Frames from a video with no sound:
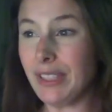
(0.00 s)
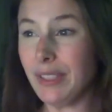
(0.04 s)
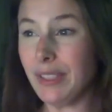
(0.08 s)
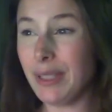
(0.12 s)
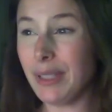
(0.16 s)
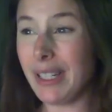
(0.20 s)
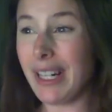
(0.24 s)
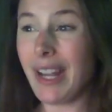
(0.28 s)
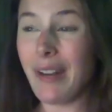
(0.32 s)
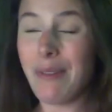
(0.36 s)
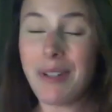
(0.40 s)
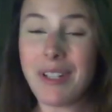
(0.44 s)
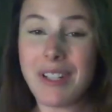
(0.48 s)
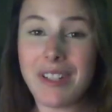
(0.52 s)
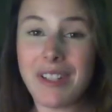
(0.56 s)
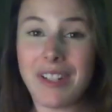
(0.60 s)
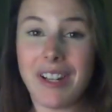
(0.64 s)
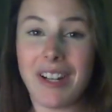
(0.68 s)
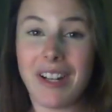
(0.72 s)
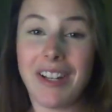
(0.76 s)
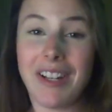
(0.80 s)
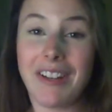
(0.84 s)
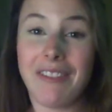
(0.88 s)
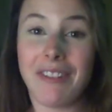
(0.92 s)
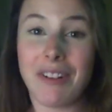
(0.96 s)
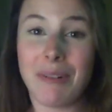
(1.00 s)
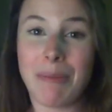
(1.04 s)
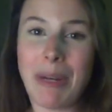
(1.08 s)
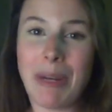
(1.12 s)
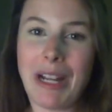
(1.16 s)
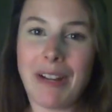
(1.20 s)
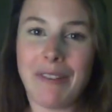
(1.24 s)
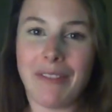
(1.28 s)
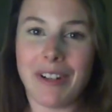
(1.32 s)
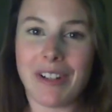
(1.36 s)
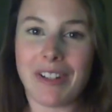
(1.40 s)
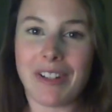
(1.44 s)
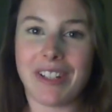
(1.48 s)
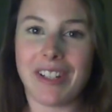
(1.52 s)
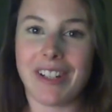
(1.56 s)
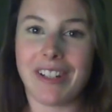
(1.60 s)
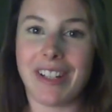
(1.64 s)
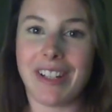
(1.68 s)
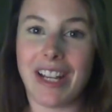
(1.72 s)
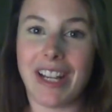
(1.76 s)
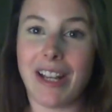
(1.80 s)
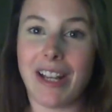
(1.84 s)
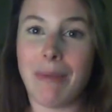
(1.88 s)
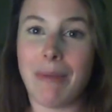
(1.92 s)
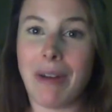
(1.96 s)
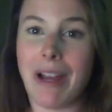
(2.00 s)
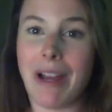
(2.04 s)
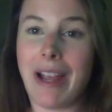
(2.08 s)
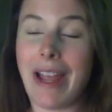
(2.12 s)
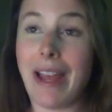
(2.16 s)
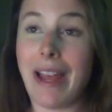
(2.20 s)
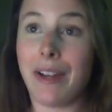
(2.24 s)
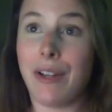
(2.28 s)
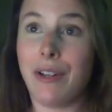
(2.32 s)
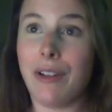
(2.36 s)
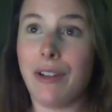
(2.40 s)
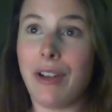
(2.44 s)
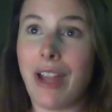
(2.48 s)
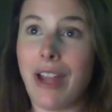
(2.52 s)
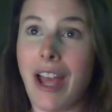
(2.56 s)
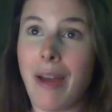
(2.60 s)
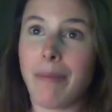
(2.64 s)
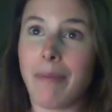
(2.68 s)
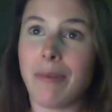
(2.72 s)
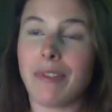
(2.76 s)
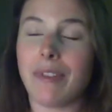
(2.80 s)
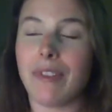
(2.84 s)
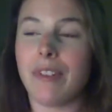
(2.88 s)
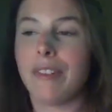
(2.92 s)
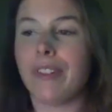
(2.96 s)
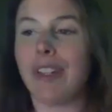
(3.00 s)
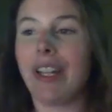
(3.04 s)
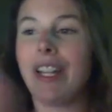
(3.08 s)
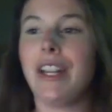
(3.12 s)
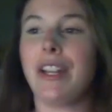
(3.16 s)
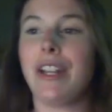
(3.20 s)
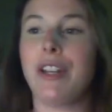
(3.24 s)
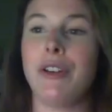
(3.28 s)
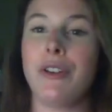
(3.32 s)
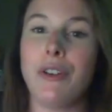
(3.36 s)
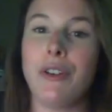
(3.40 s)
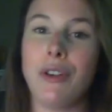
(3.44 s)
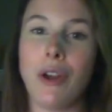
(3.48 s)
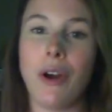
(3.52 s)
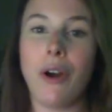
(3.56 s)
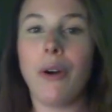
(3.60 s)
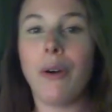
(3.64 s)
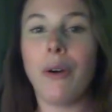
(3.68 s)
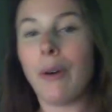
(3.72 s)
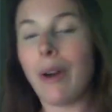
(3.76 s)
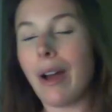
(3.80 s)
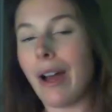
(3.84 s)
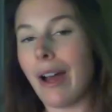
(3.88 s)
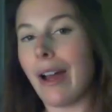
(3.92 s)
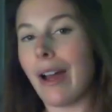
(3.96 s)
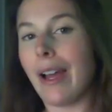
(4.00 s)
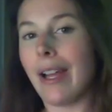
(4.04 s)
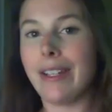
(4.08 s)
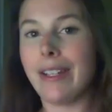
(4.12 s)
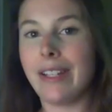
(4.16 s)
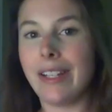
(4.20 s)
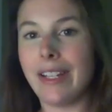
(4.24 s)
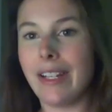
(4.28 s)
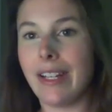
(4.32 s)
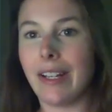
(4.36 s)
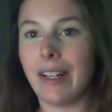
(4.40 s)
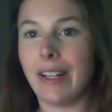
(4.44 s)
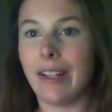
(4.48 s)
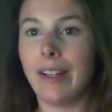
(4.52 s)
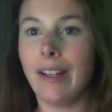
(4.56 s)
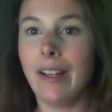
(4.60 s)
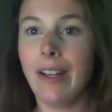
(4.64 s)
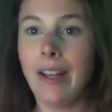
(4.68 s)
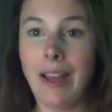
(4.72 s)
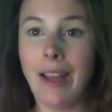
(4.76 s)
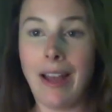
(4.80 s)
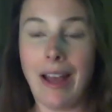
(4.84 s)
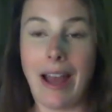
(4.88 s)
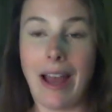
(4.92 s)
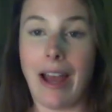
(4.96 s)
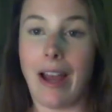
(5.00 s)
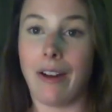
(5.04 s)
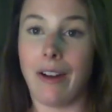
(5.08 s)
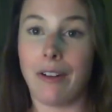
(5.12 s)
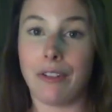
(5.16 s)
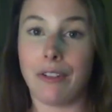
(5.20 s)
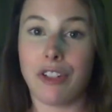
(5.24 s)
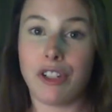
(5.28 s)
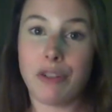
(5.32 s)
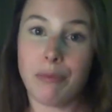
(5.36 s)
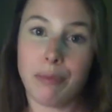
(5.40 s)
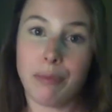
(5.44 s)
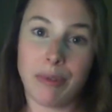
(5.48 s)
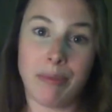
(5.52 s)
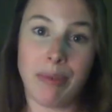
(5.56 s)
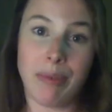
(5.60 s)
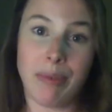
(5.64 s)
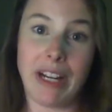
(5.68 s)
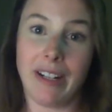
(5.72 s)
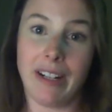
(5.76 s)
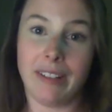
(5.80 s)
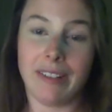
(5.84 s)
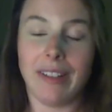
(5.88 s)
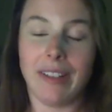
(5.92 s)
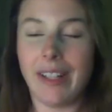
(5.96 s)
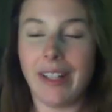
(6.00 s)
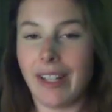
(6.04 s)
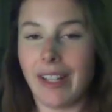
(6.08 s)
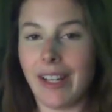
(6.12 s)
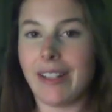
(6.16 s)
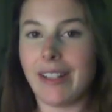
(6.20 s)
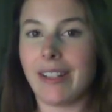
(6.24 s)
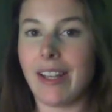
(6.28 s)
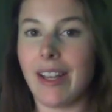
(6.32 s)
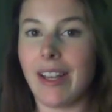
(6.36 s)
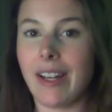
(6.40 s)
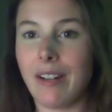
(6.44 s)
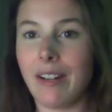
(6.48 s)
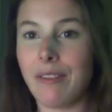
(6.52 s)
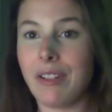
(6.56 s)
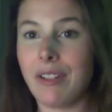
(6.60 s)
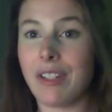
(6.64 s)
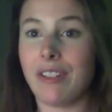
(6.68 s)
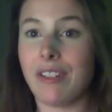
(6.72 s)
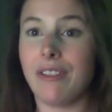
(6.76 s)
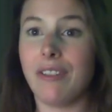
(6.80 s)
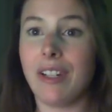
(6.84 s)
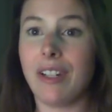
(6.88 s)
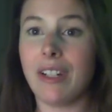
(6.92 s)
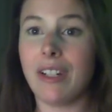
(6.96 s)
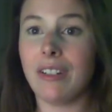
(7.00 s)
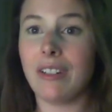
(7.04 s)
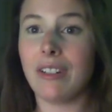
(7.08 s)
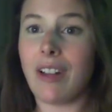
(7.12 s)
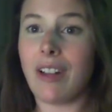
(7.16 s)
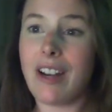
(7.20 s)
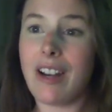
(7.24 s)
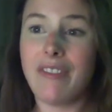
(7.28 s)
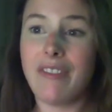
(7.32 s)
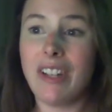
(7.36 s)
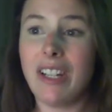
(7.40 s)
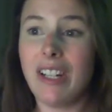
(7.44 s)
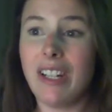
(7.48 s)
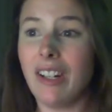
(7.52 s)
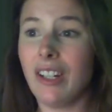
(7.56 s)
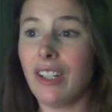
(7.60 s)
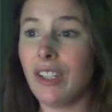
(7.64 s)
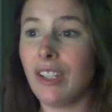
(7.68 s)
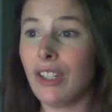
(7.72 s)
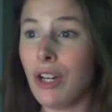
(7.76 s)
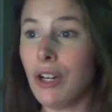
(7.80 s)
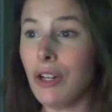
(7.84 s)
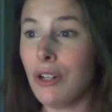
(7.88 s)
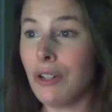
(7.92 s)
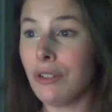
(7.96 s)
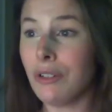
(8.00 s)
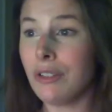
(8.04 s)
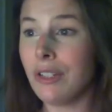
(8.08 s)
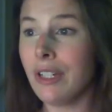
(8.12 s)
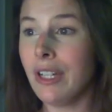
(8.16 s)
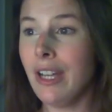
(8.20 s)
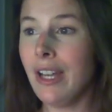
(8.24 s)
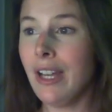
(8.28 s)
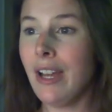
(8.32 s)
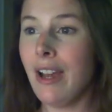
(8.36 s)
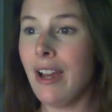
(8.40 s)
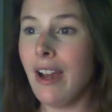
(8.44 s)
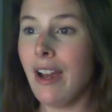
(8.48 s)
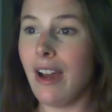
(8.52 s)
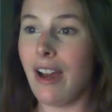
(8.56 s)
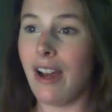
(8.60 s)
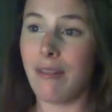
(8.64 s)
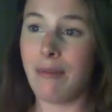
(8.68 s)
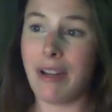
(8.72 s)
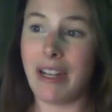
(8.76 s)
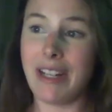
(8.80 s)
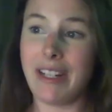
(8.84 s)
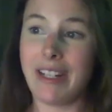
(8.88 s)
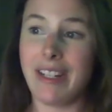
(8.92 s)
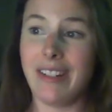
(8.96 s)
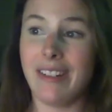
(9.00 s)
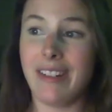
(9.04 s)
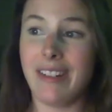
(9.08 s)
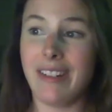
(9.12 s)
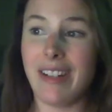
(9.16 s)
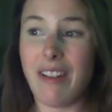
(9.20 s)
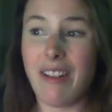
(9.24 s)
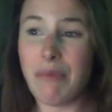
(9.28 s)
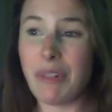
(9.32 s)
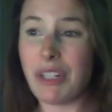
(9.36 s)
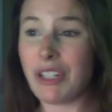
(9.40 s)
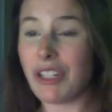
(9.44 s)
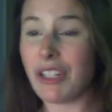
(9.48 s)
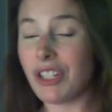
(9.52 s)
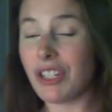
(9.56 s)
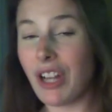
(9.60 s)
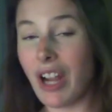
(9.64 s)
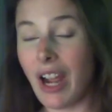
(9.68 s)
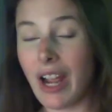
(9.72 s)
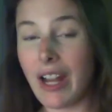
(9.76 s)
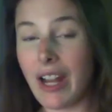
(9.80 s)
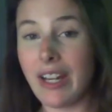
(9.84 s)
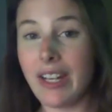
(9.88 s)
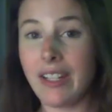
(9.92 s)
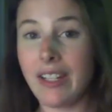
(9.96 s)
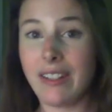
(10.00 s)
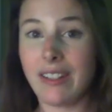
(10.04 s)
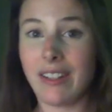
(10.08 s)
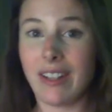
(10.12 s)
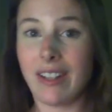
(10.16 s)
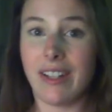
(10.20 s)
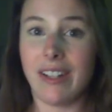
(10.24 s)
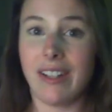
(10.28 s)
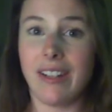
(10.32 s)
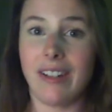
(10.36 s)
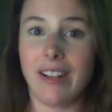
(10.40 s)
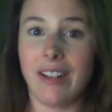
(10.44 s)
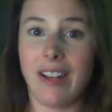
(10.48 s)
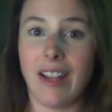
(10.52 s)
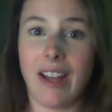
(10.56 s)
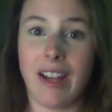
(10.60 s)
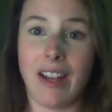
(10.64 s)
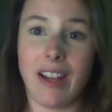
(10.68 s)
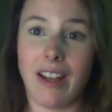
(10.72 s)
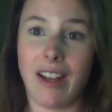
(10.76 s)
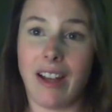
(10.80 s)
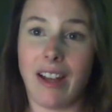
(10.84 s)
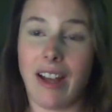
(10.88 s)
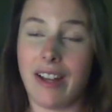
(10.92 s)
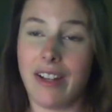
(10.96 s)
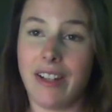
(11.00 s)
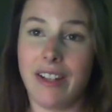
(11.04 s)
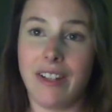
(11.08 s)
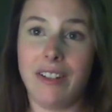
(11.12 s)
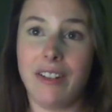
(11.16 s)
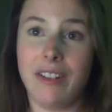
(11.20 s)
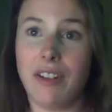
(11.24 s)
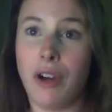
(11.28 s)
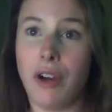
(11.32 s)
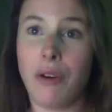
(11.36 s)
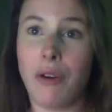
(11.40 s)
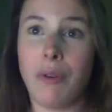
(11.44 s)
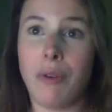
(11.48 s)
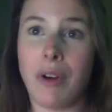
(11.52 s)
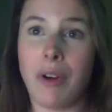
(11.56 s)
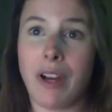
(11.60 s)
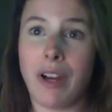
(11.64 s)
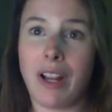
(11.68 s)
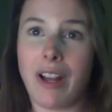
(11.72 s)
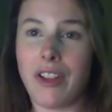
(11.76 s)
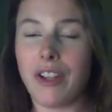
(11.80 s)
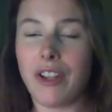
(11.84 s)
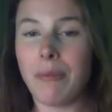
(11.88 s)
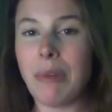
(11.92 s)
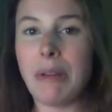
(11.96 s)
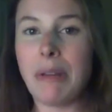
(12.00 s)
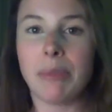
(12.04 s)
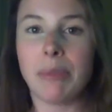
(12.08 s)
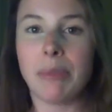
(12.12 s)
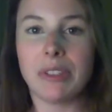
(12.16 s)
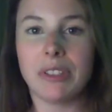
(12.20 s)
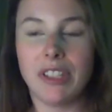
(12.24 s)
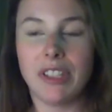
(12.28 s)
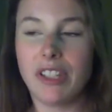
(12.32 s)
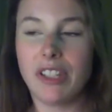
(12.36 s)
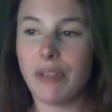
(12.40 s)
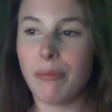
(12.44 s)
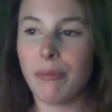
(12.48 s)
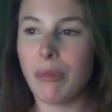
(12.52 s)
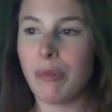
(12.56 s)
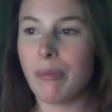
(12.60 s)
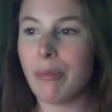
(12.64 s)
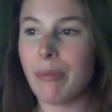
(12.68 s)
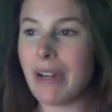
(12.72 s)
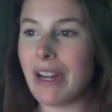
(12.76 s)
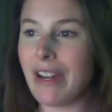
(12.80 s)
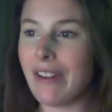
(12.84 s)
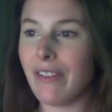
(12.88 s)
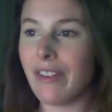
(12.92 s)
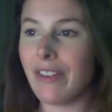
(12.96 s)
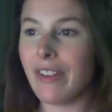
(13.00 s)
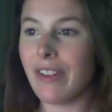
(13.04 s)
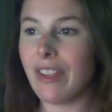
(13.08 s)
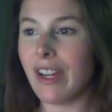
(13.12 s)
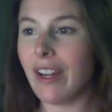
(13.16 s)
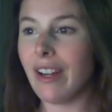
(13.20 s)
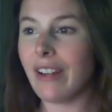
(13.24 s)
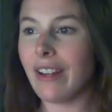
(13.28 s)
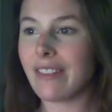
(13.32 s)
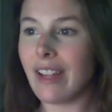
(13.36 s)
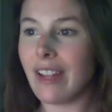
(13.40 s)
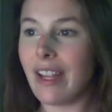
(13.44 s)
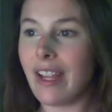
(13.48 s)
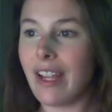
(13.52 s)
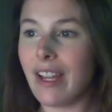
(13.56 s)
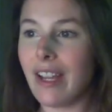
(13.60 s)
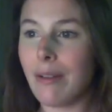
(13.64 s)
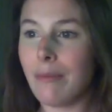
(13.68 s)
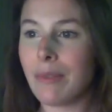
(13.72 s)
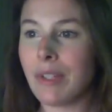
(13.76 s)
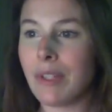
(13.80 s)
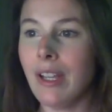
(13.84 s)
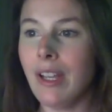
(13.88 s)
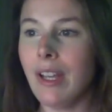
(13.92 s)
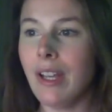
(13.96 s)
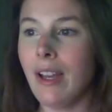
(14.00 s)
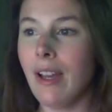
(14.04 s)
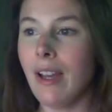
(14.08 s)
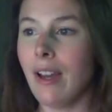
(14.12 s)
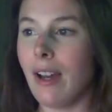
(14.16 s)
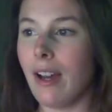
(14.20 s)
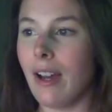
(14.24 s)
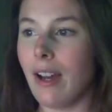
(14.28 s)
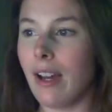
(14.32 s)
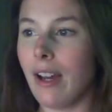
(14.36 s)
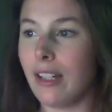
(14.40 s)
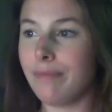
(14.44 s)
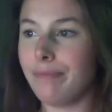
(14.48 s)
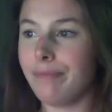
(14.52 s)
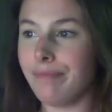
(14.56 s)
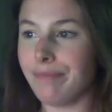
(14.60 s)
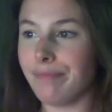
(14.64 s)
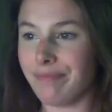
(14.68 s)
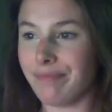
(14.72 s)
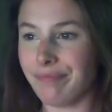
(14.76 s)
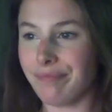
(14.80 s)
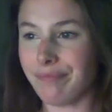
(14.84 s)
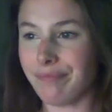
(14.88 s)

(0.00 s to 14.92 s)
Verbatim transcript: when I was studying for my first exam, I had absolutely no idea how to prepare. Like I said, I was doing a lot of it alone. I didn't have much guidance. I didn't know what other people did to prepare for their exams. And